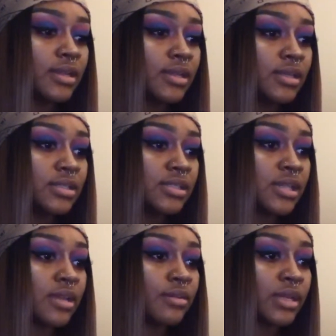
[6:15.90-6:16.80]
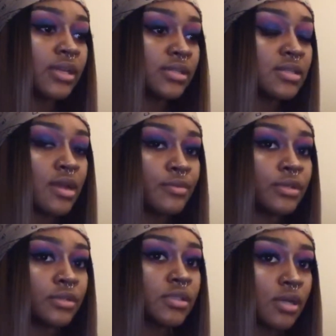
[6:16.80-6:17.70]
she's like, okay, it's time to
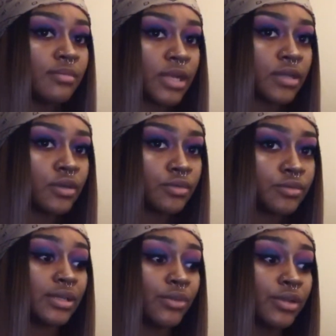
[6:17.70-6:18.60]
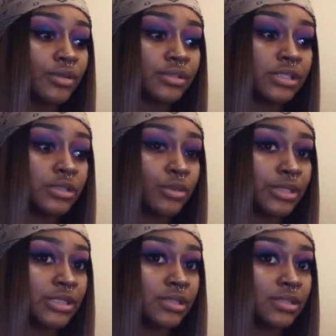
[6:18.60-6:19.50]
come back home. One of those
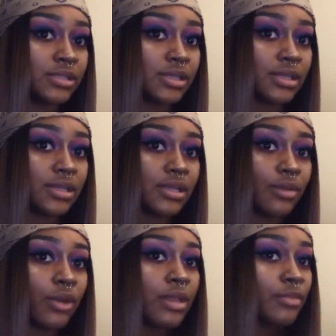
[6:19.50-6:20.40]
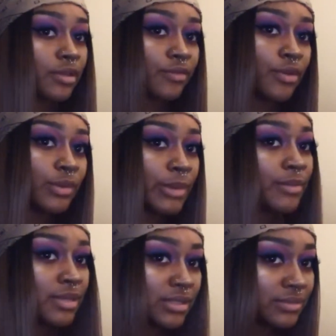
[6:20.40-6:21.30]
situations, while I'm on the phone with my
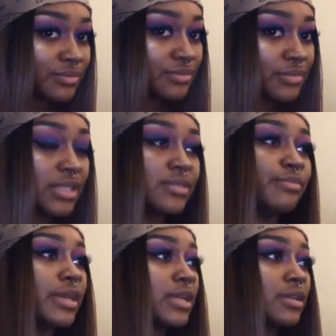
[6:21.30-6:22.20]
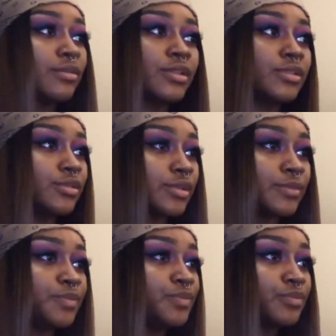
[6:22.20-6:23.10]
mom, he's banging on the door.
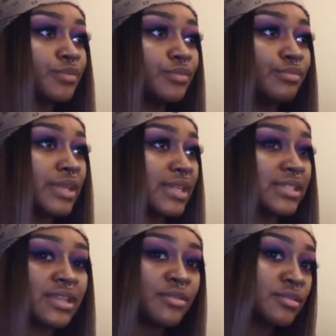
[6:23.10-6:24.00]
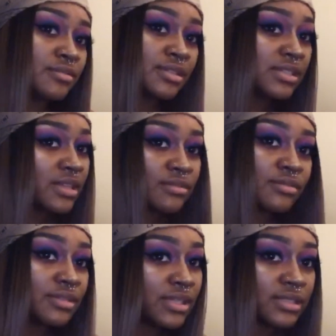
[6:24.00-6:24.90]
Banging, stop doing this, stop
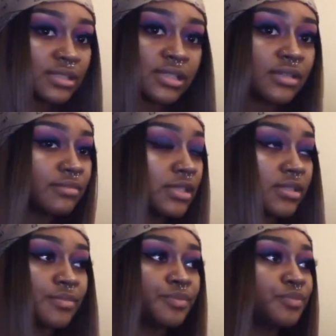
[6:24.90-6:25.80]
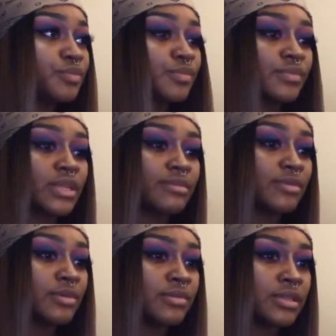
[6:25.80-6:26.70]
doing that, the same thing. And my
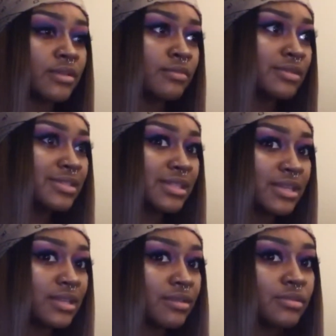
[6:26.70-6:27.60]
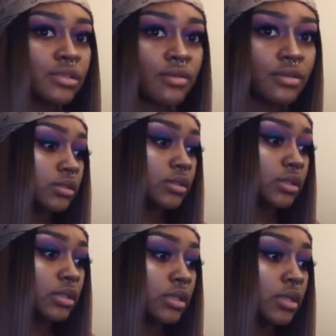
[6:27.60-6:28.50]
mom was like, what is that? Like, what's going on?
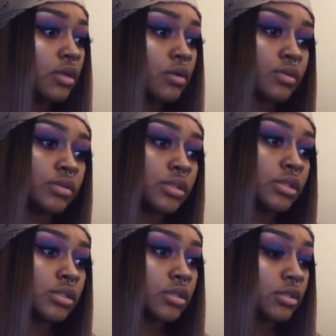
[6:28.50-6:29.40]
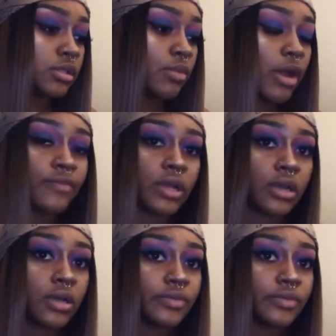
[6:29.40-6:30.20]
He goes and turns the Wi-Fi off.